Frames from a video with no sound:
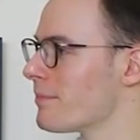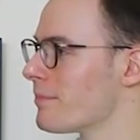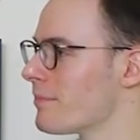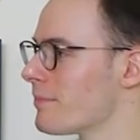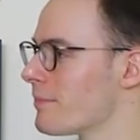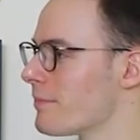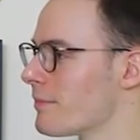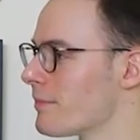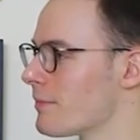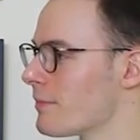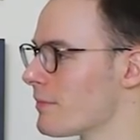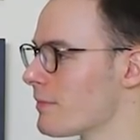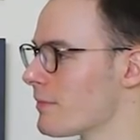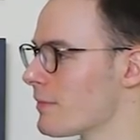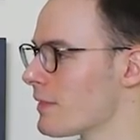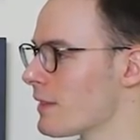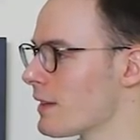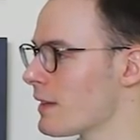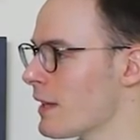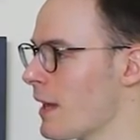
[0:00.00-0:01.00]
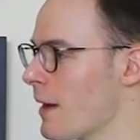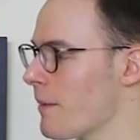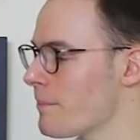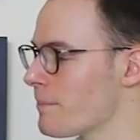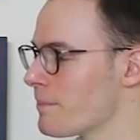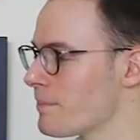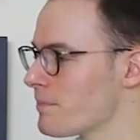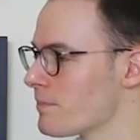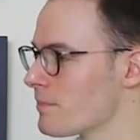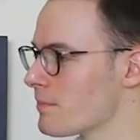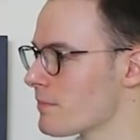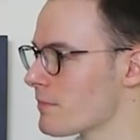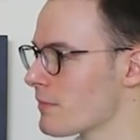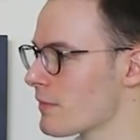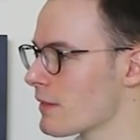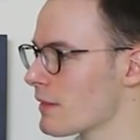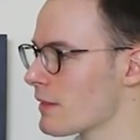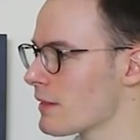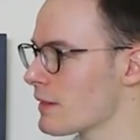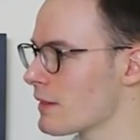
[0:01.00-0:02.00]

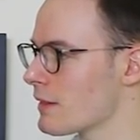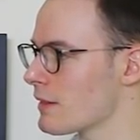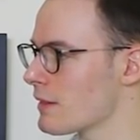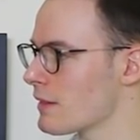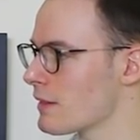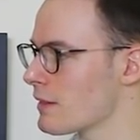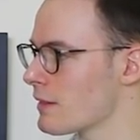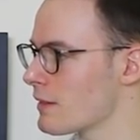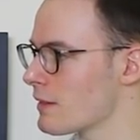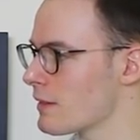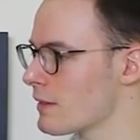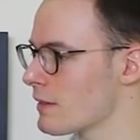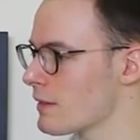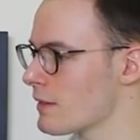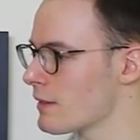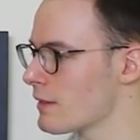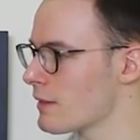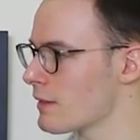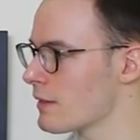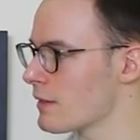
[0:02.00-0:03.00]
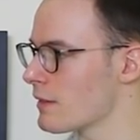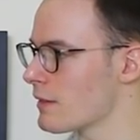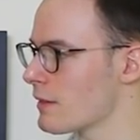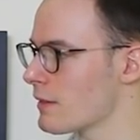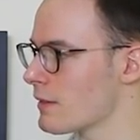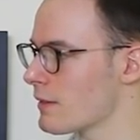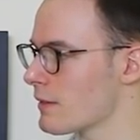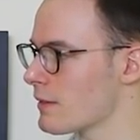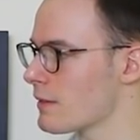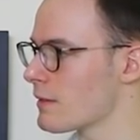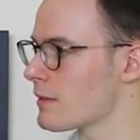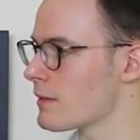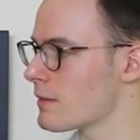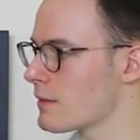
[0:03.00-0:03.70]
No words are spoken by the person on screen.